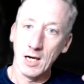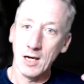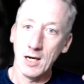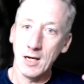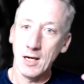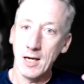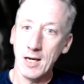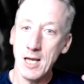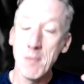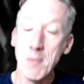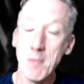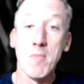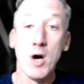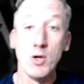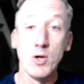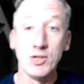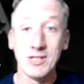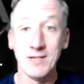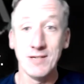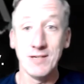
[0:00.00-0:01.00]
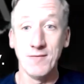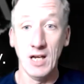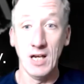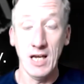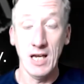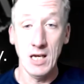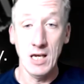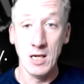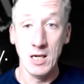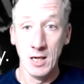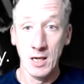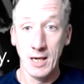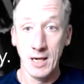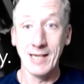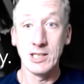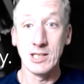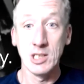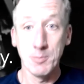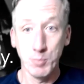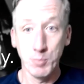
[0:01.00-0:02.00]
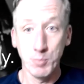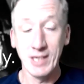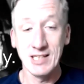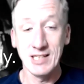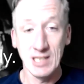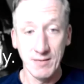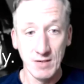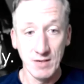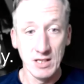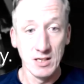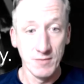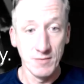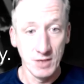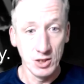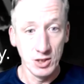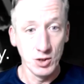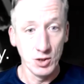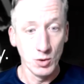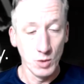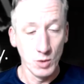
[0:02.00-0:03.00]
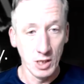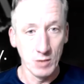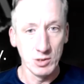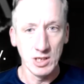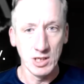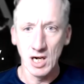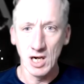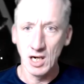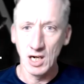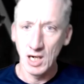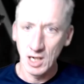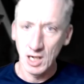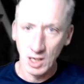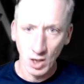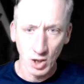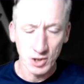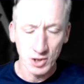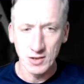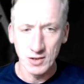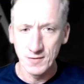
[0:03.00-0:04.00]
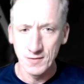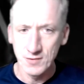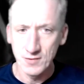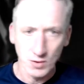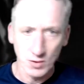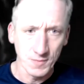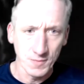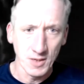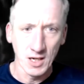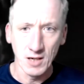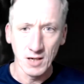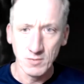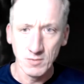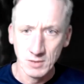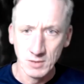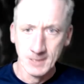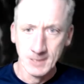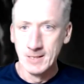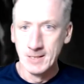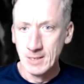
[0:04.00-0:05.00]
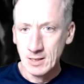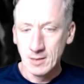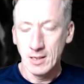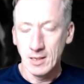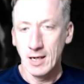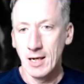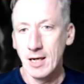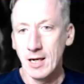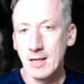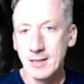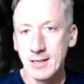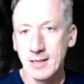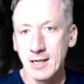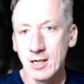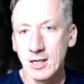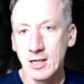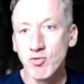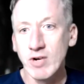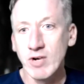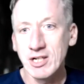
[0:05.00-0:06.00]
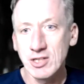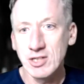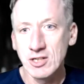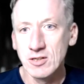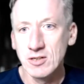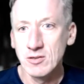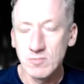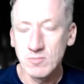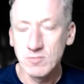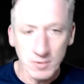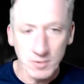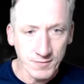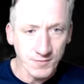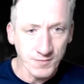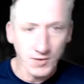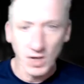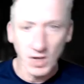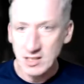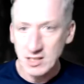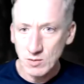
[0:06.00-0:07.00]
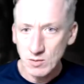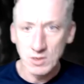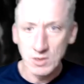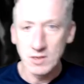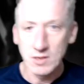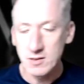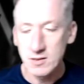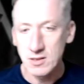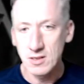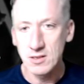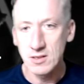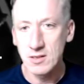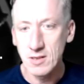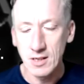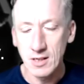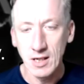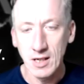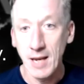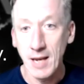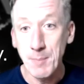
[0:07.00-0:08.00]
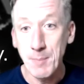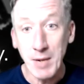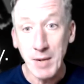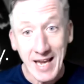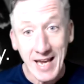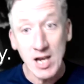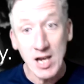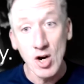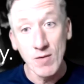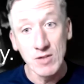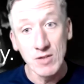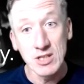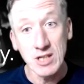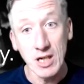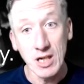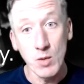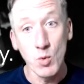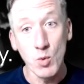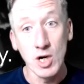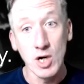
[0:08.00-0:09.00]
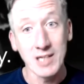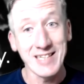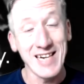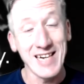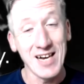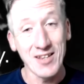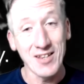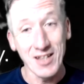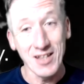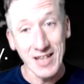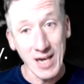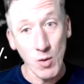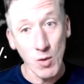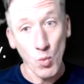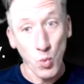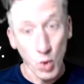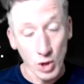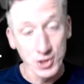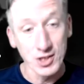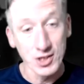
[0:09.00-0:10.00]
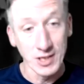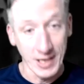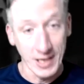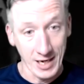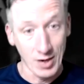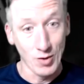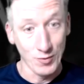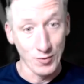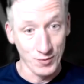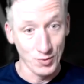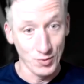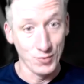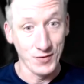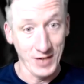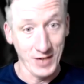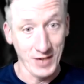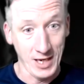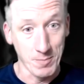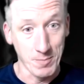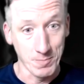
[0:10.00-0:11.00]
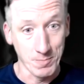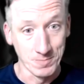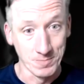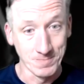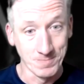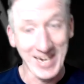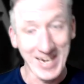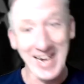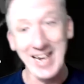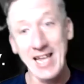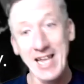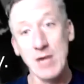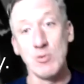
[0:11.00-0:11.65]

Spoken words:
emotively expressive individual when he was younger, lots of sort of, you know, aggression, fighting with us, you know, but he obviously worked out that that wasn't helpful for him. And he was